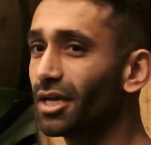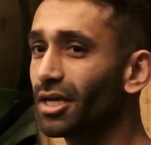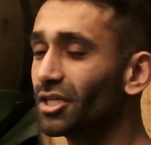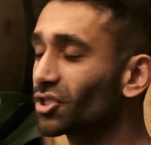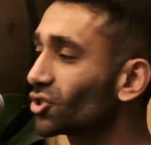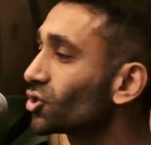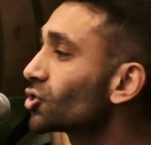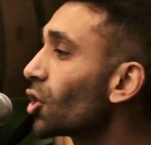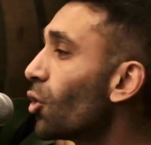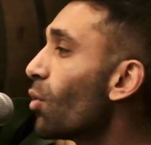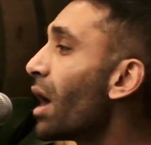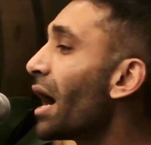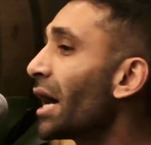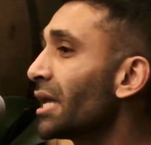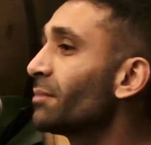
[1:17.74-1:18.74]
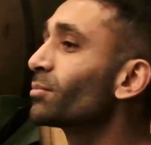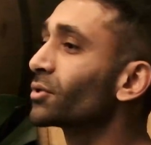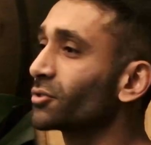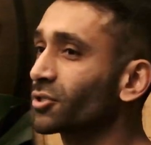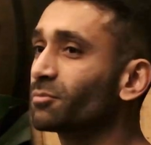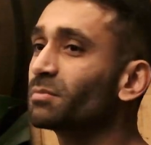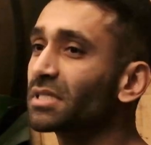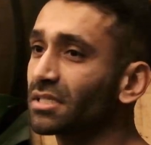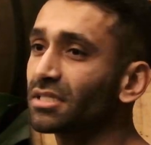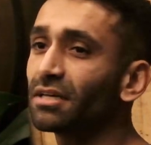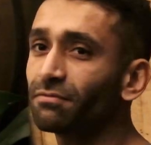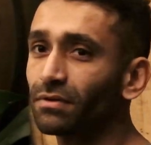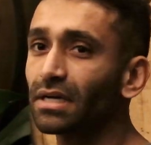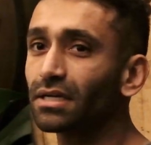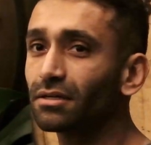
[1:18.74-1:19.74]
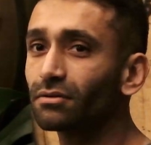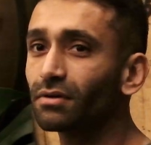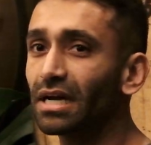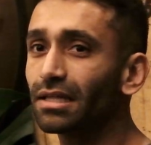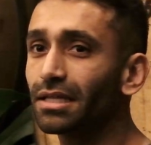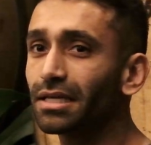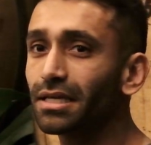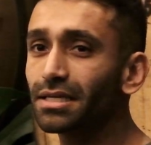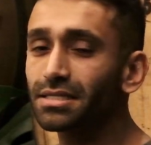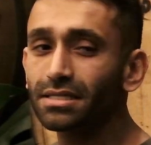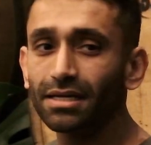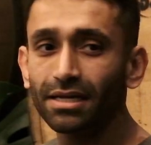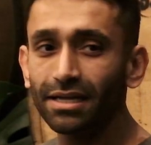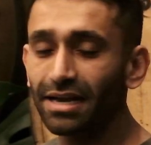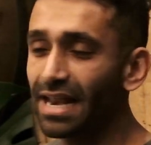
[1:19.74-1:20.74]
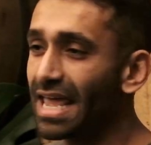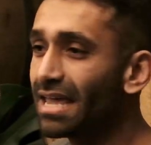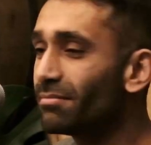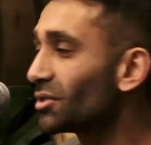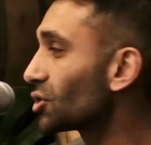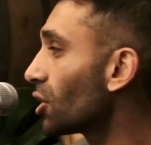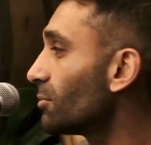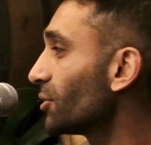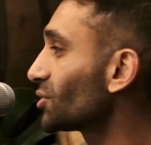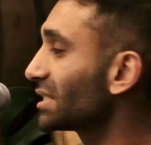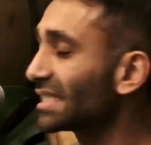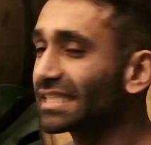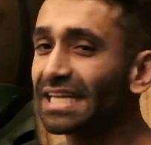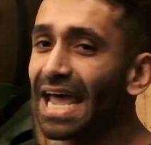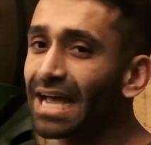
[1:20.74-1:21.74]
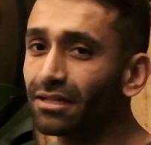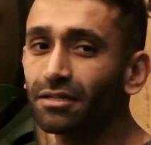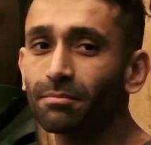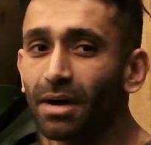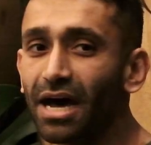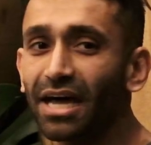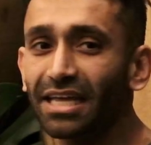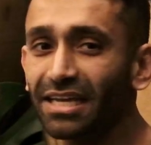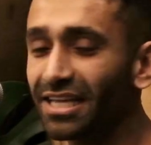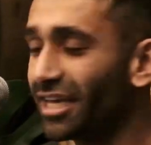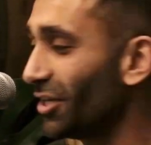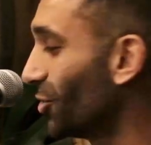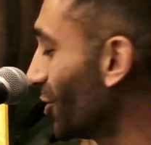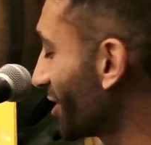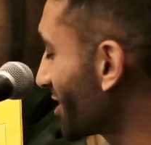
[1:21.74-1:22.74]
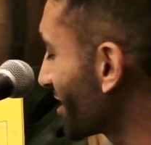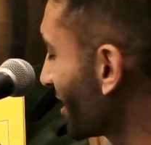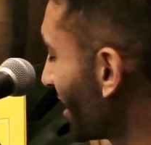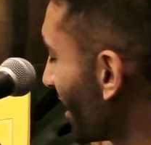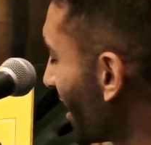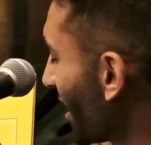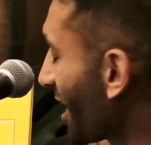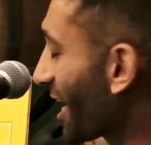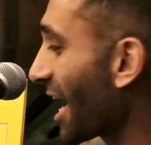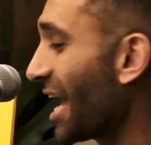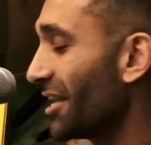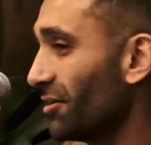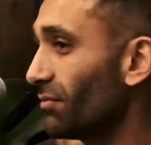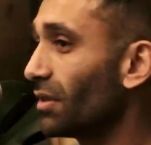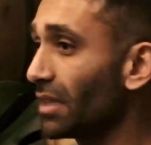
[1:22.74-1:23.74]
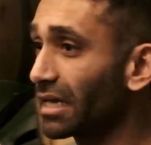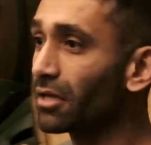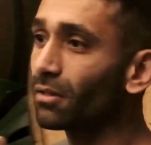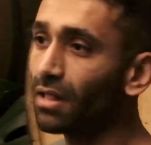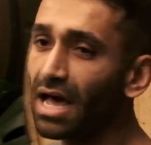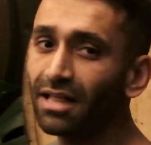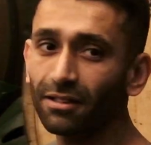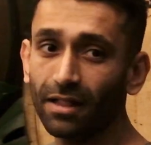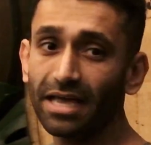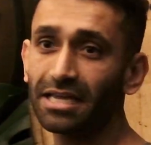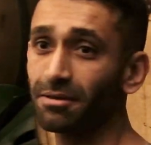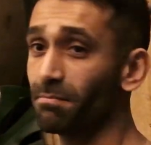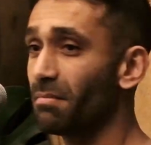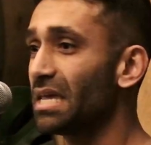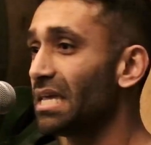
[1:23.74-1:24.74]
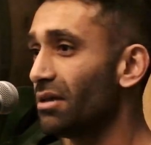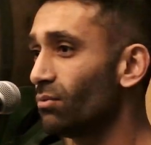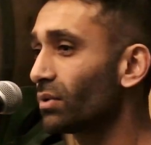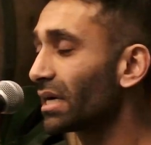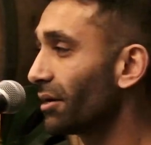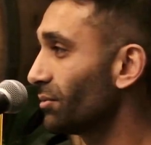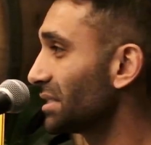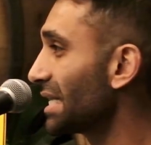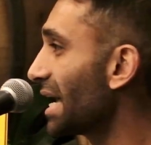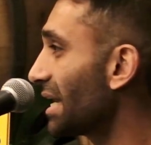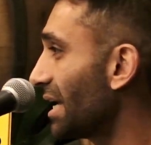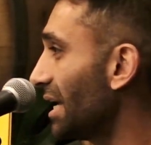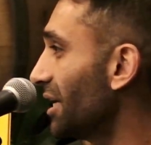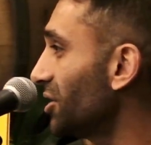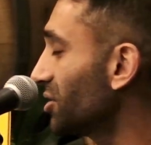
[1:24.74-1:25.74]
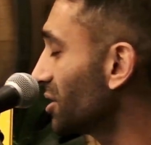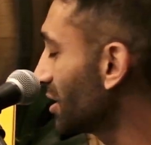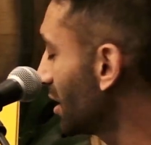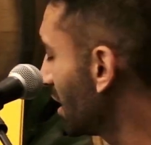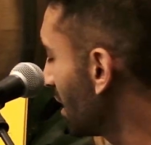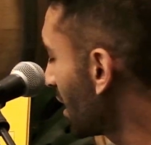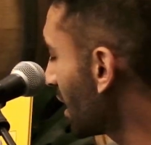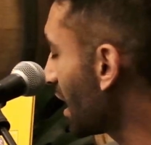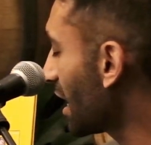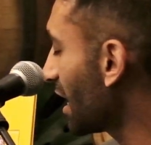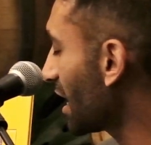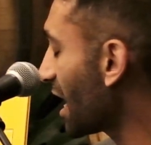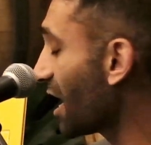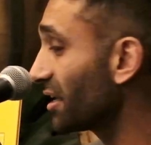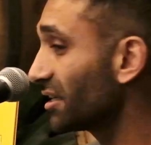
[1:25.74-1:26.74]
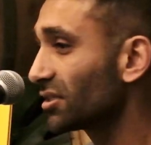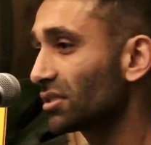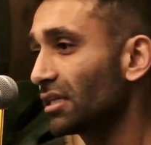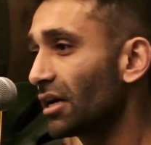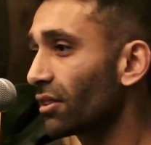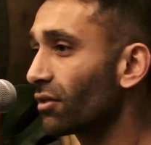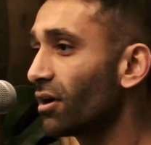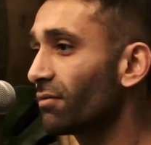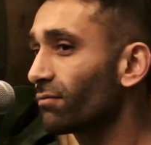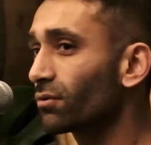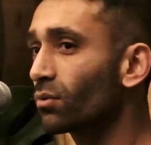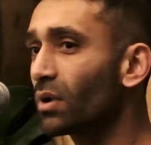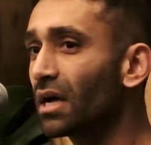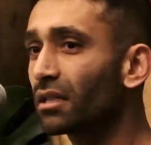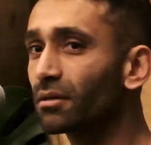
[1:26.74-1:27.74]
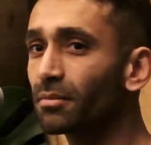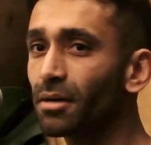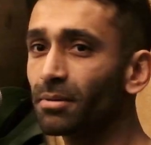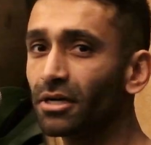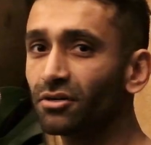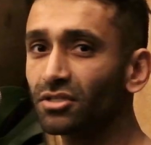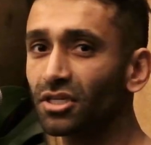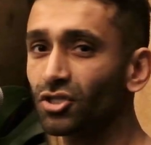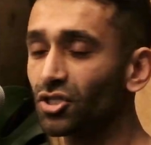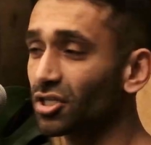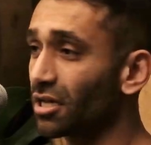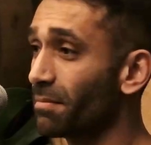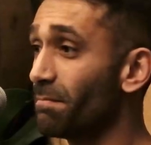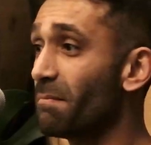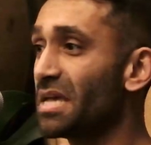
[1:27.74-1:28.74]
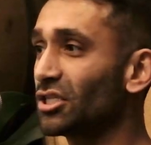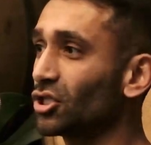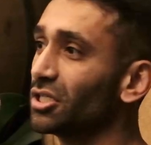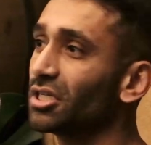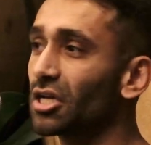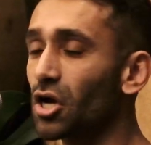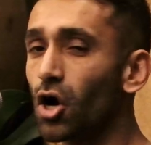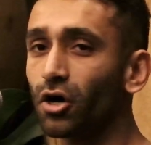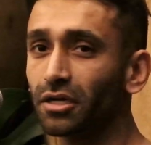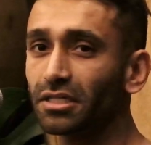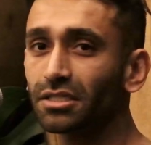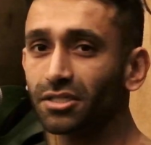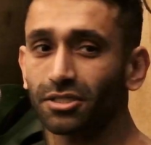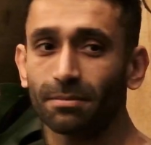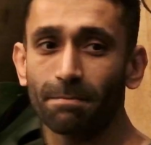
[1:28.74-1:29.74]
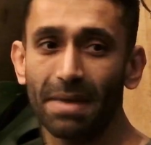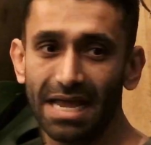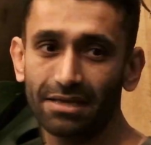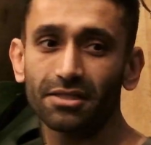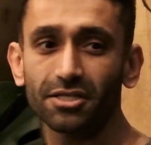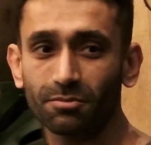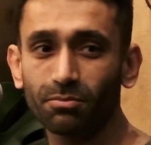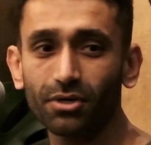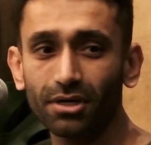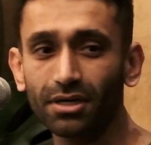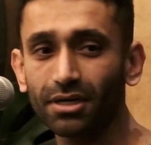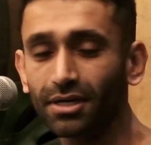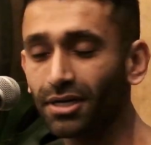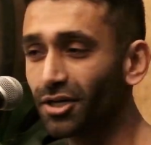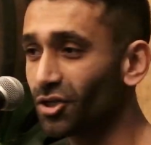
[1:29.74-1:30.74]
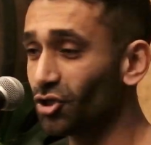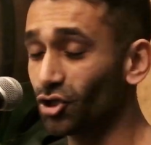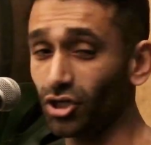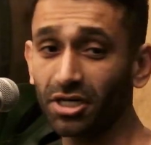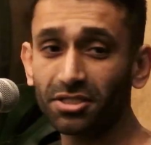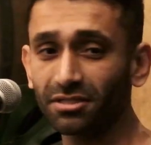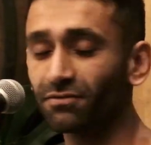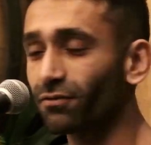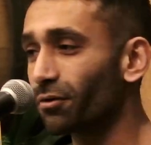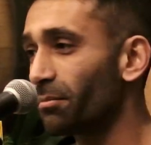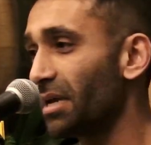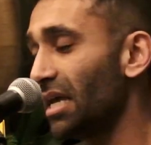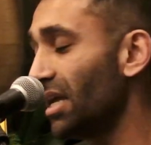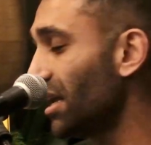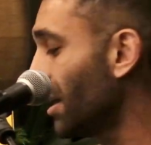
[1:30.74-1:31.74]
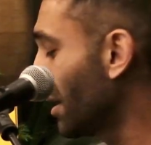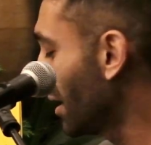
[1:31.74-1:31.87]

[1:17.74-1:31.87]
It's so hyper-specific. His name is almost exactly mine. He looks kind of like a lot like me when I was that age. Honestly, I thought for a while that my parents had just commissioned an artist just for me.